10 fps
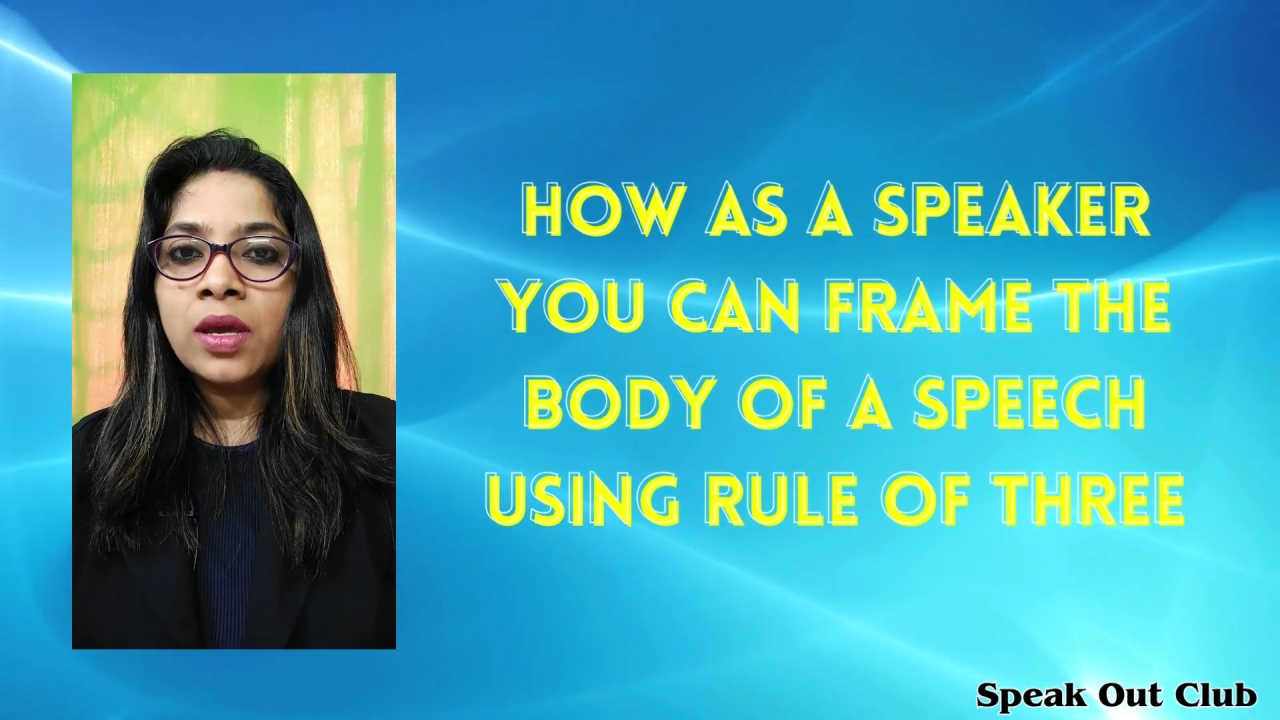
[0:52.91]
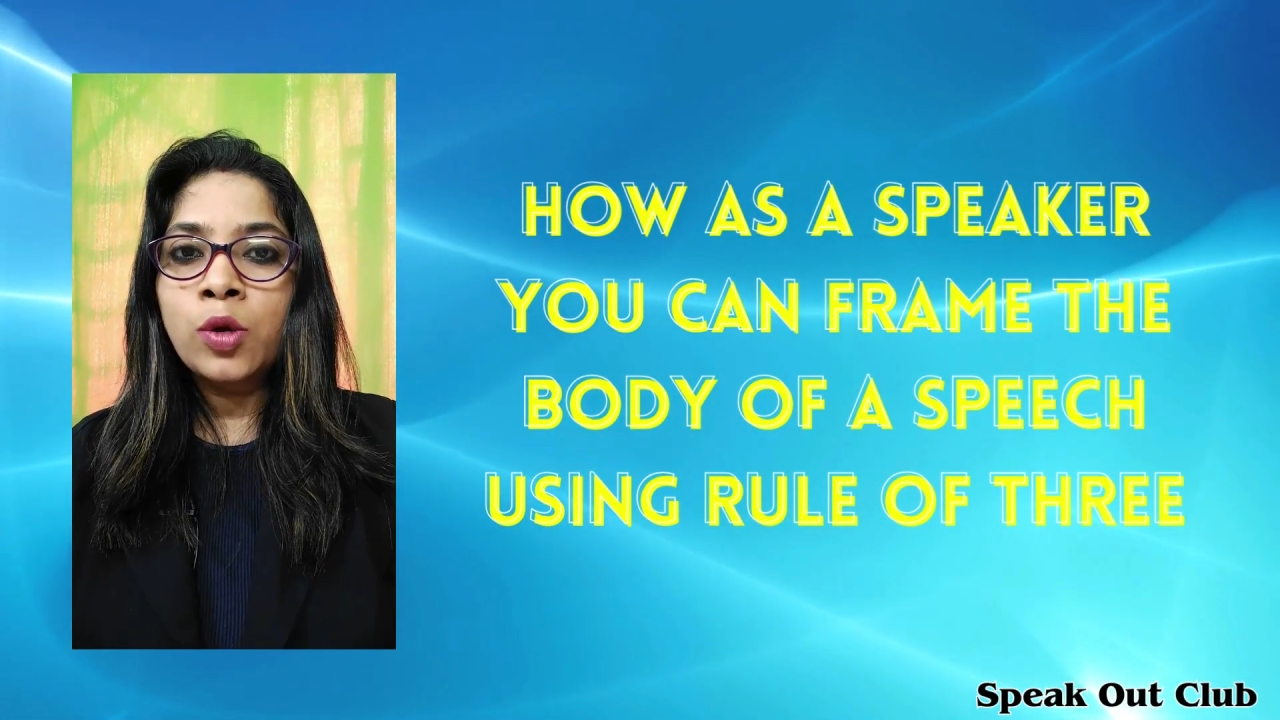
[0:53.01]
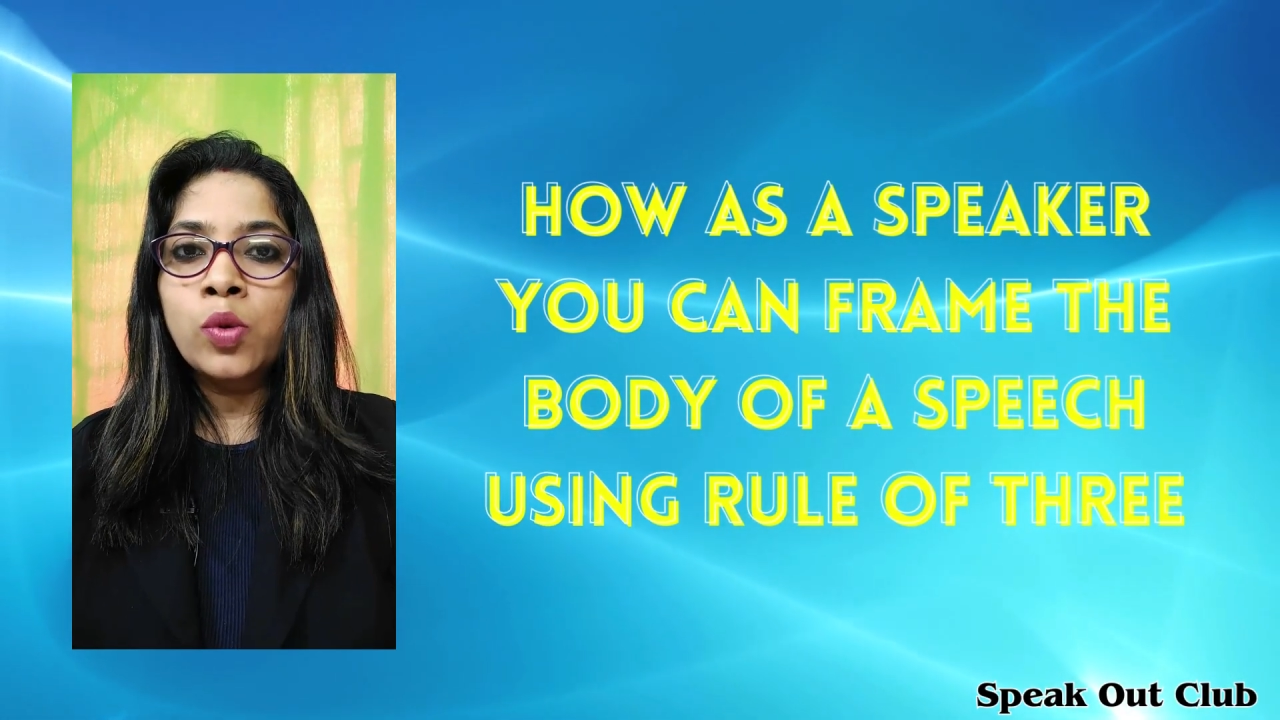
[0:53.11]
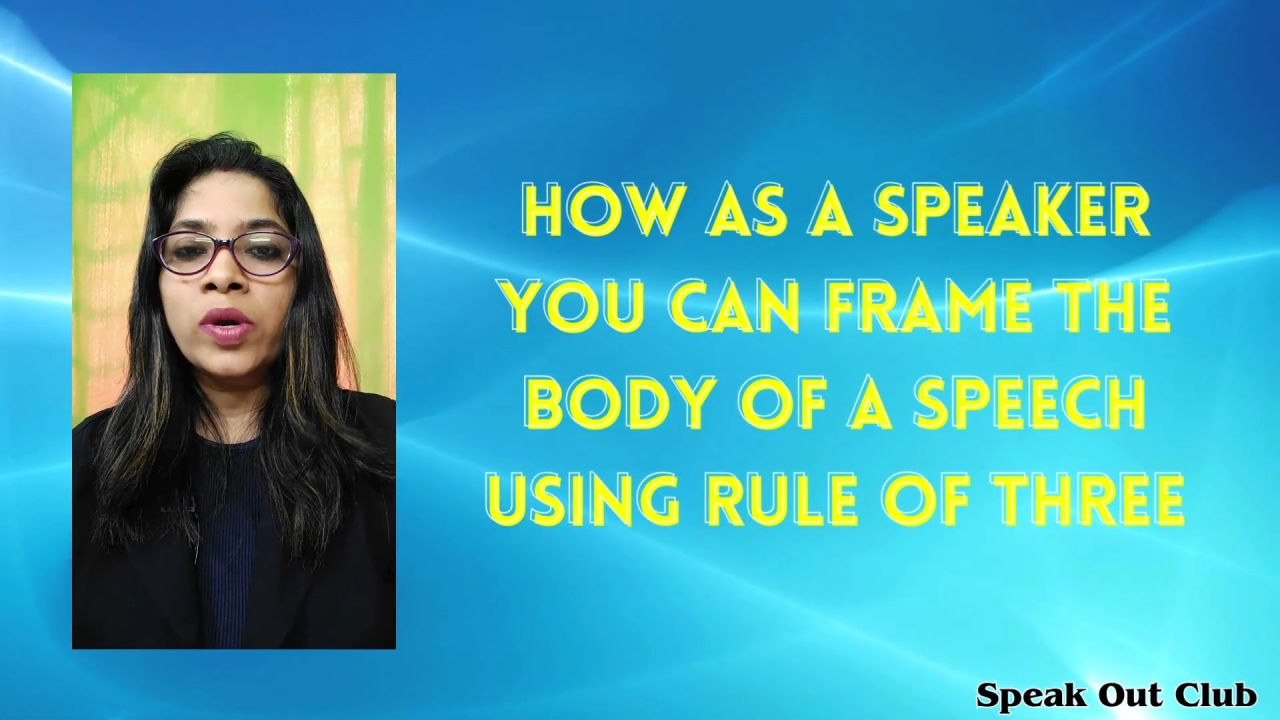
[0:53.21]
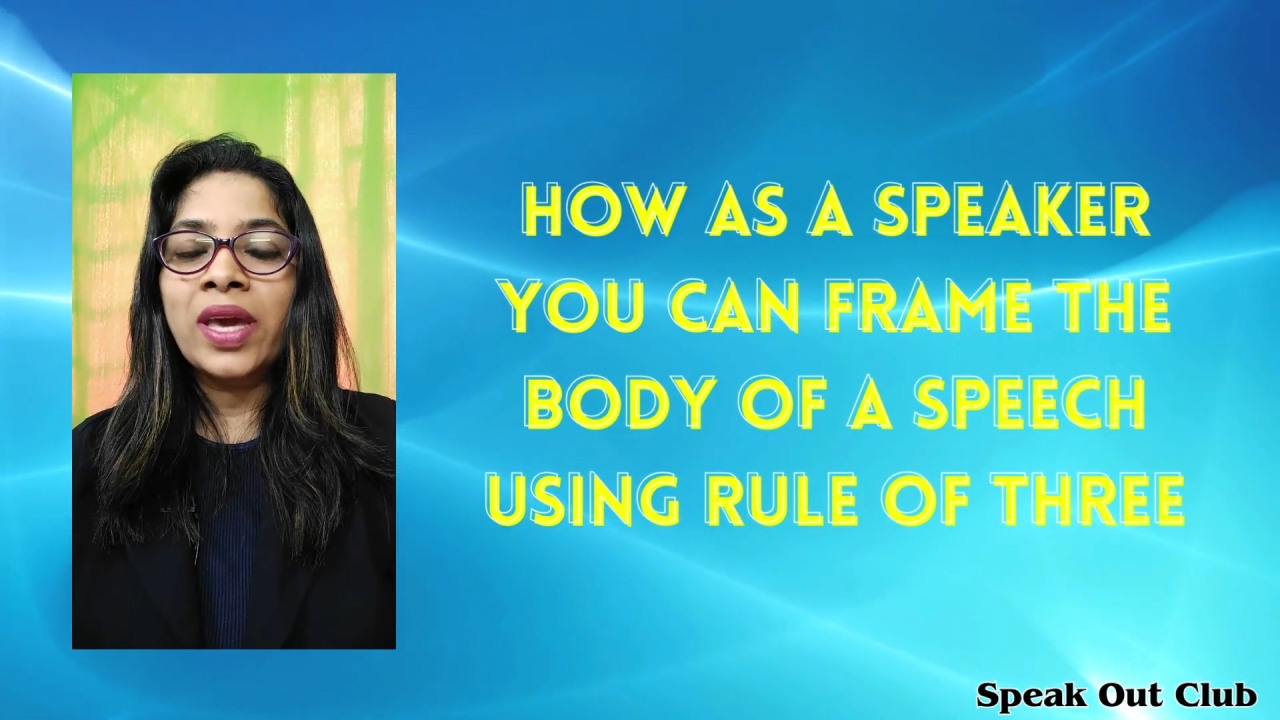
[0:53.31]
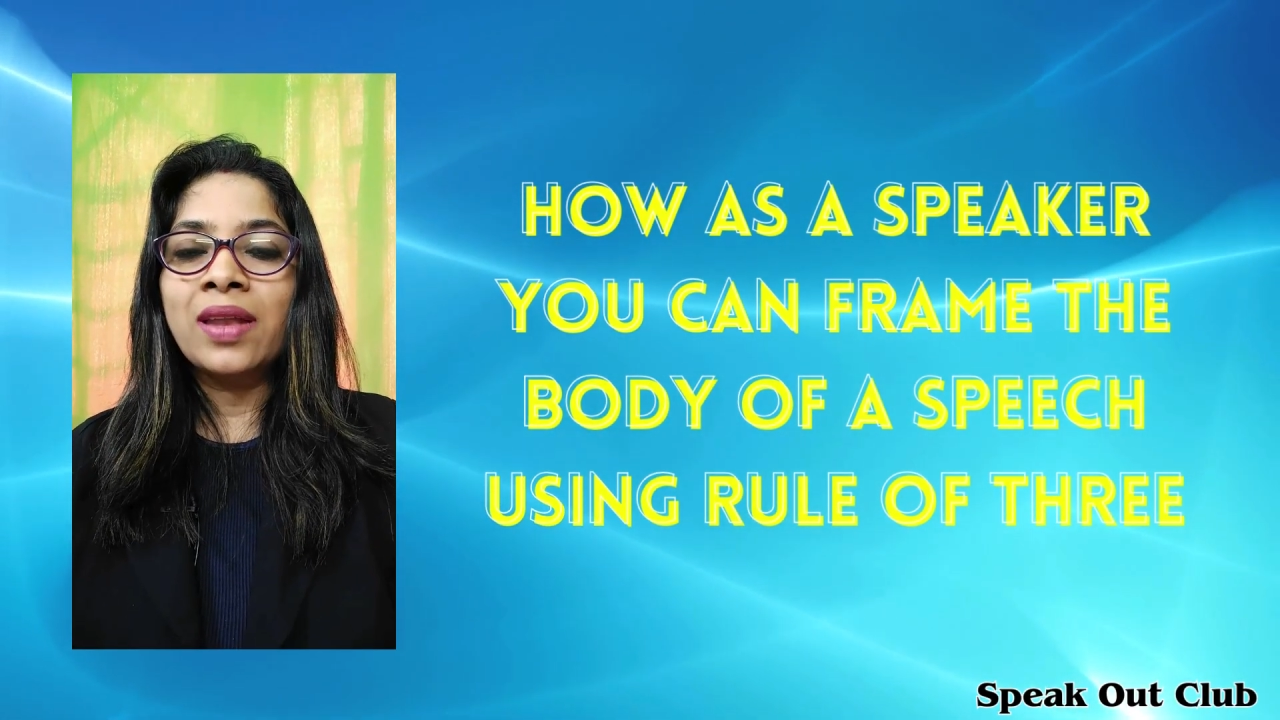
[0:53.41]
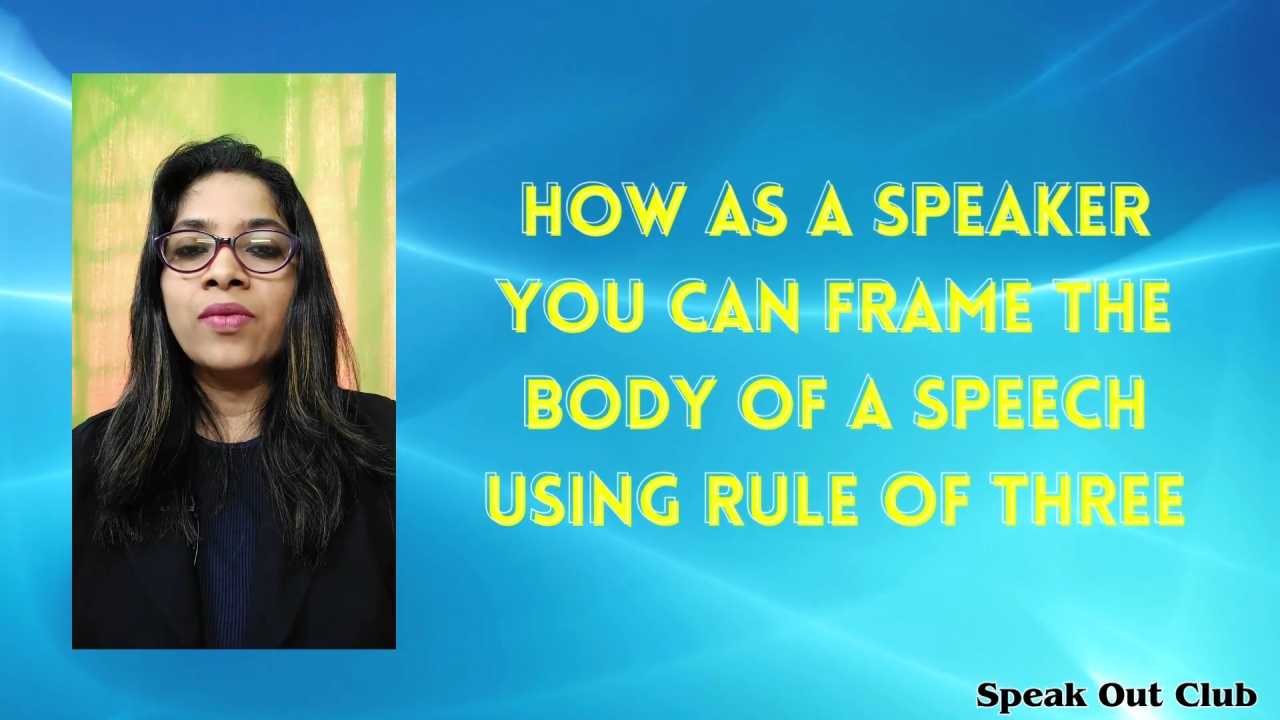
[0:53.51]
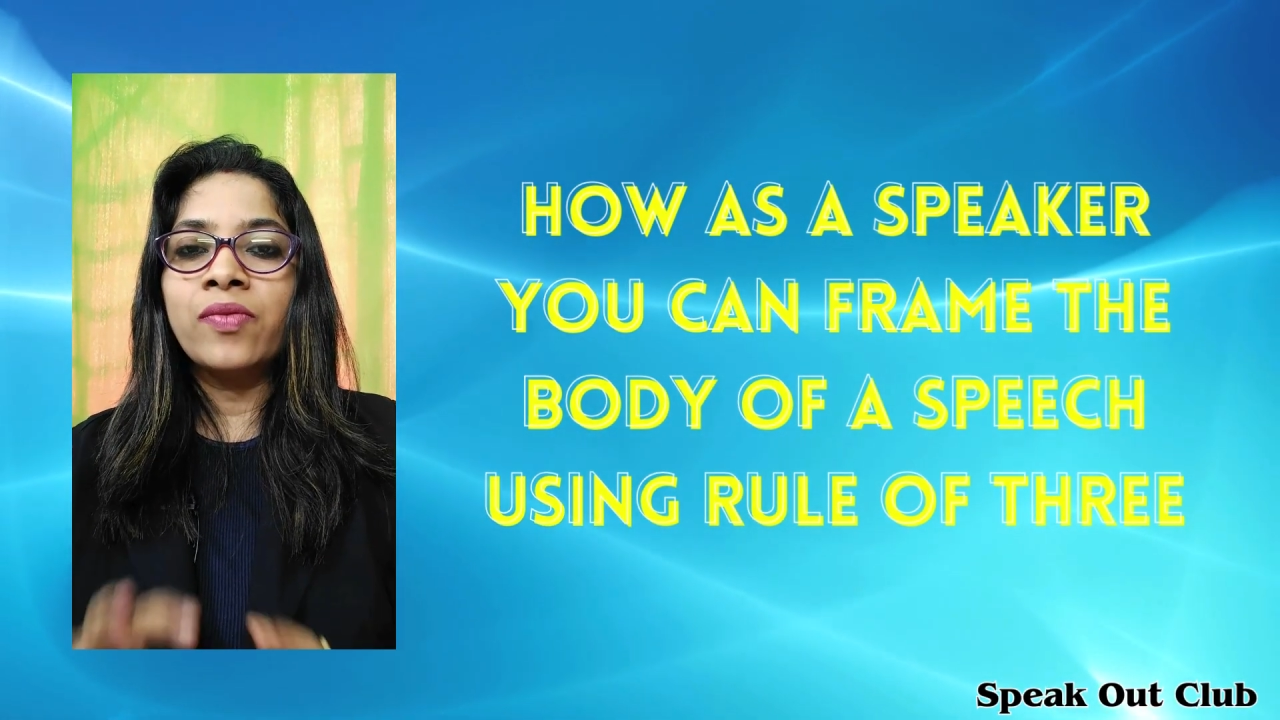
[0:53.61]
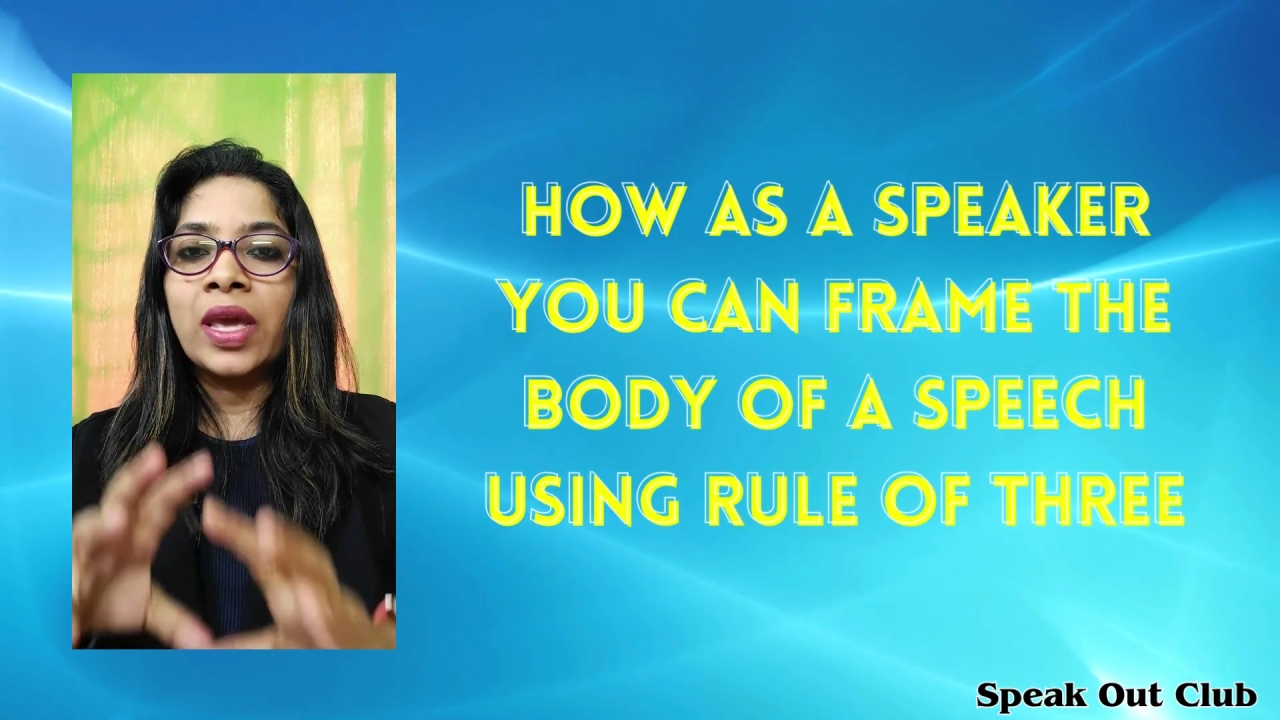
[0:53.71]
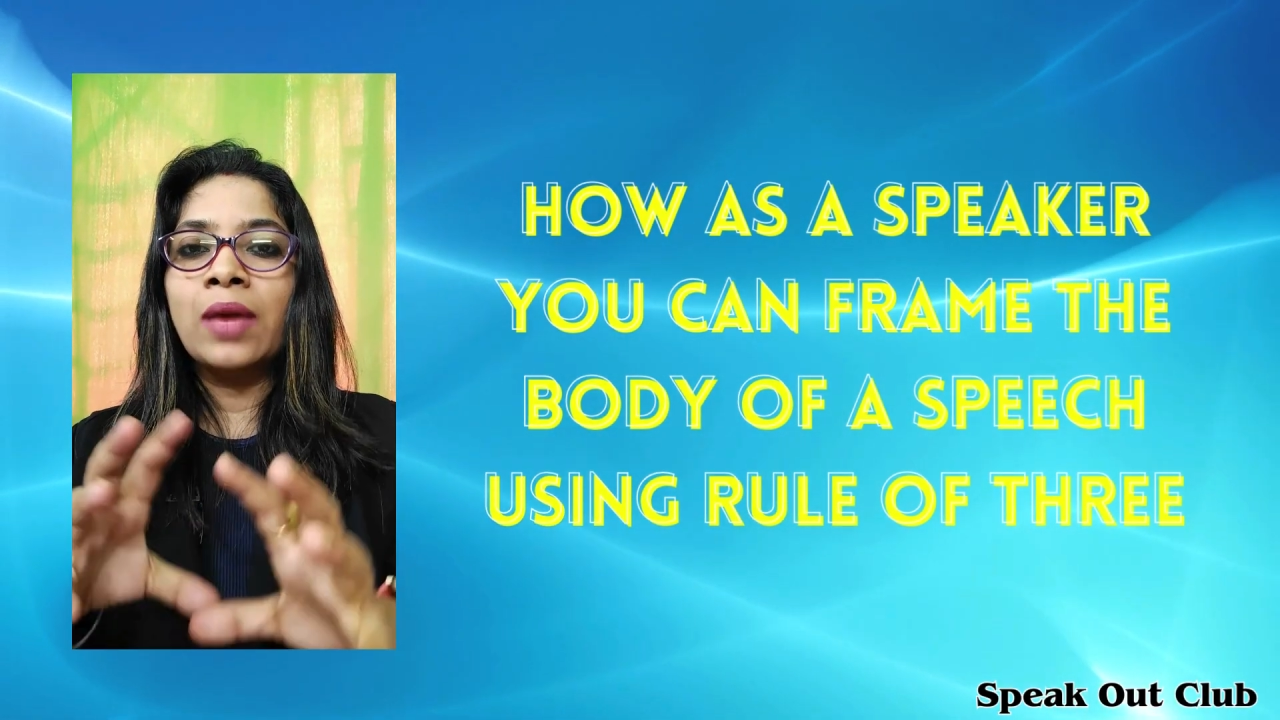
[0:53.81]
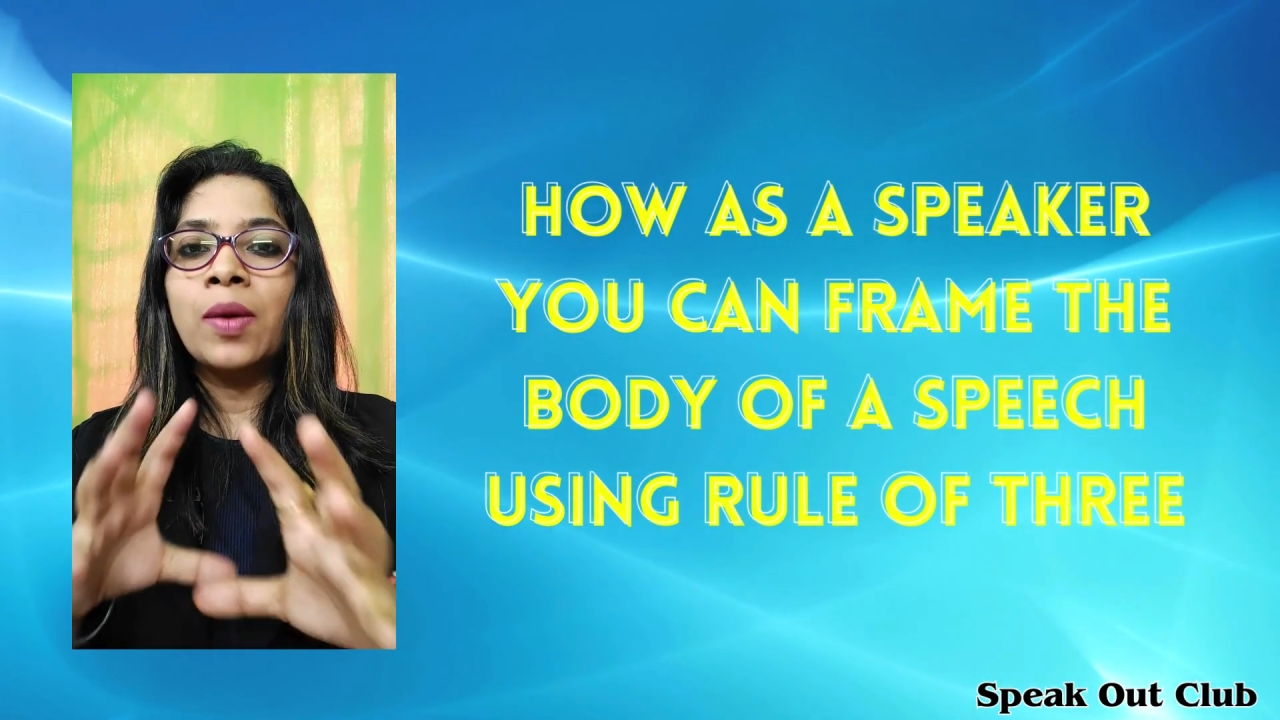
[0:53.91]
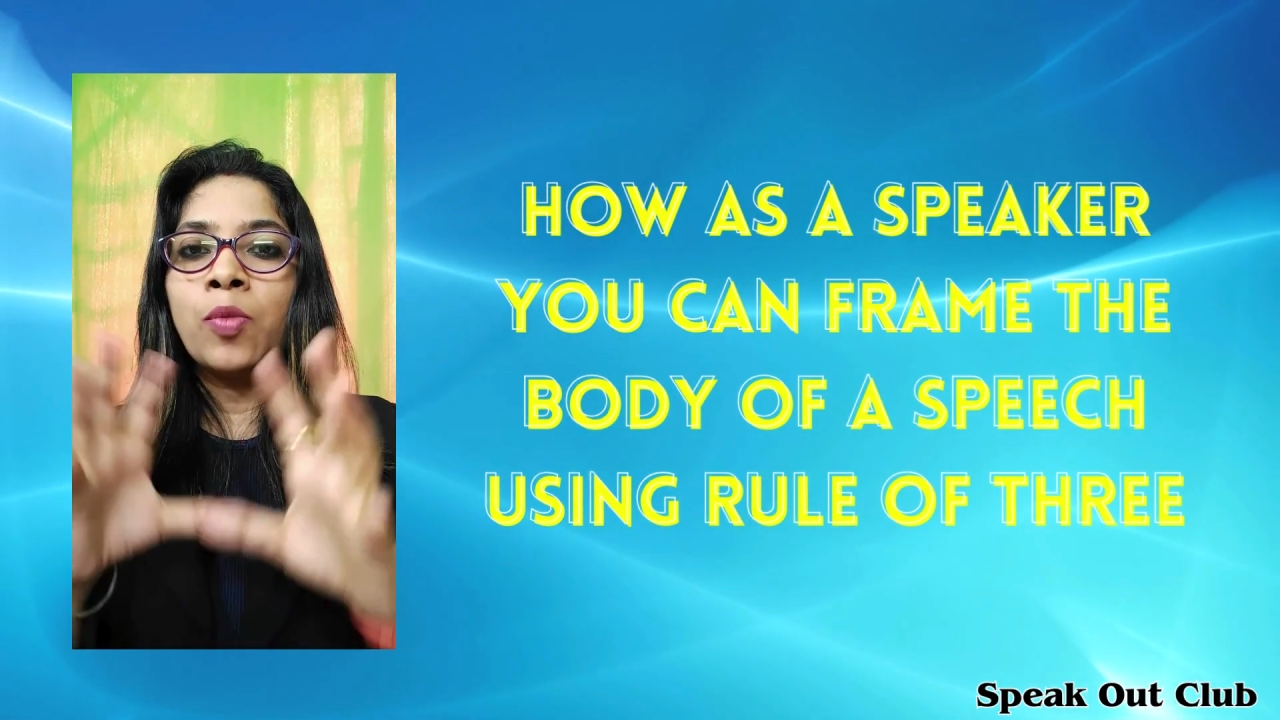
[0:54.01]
you can frame the